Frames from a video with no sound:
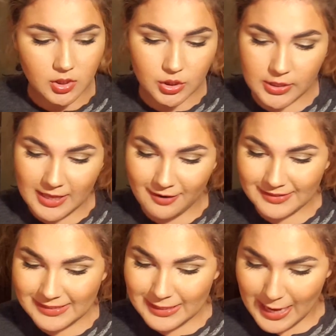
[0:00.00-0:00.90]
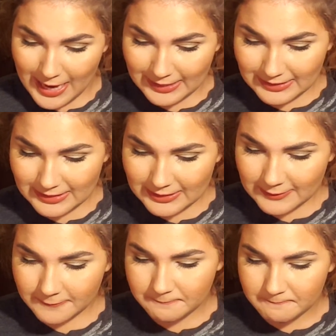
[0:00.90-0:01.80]
So there is that.
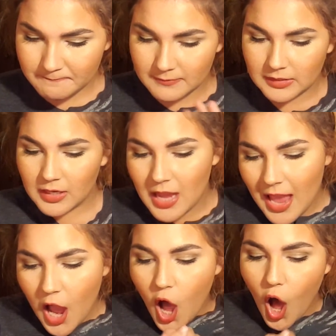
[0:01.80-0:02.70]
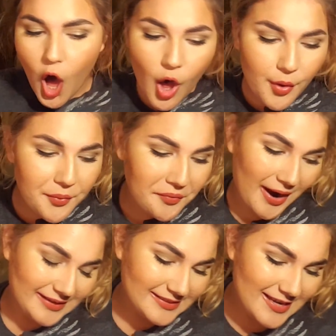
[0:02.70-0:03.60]
All
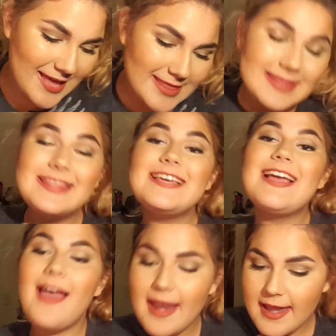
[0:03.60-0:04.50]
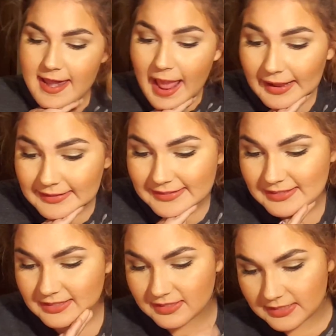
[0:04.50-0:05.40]
right, the
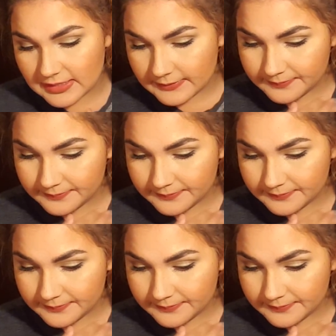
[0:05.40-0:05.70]
next